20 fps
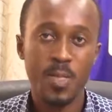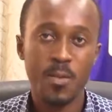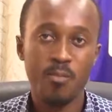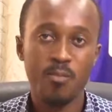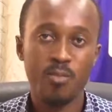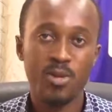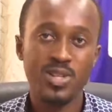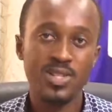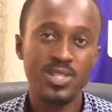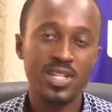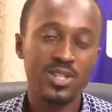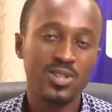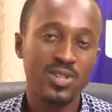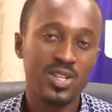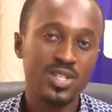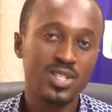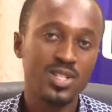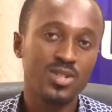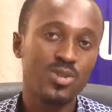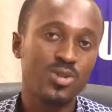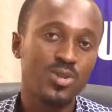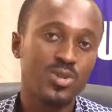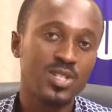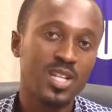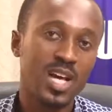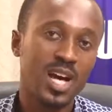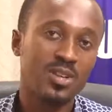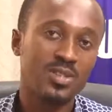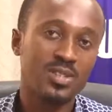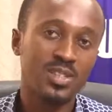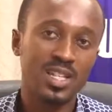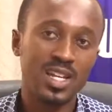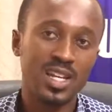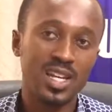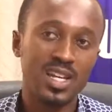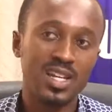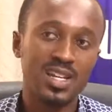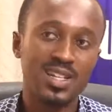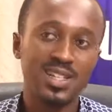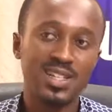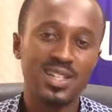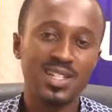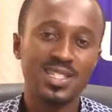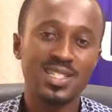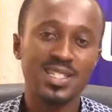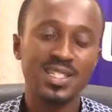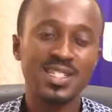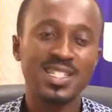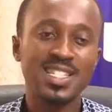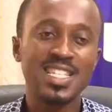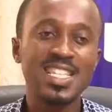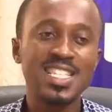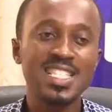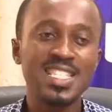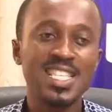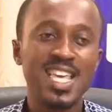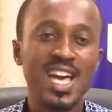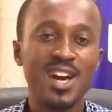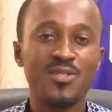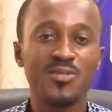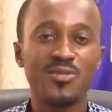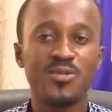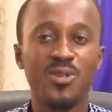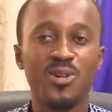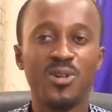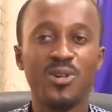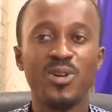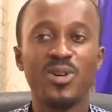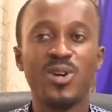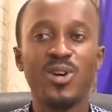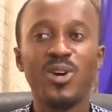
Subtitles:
Once the education goes out there, it is easier for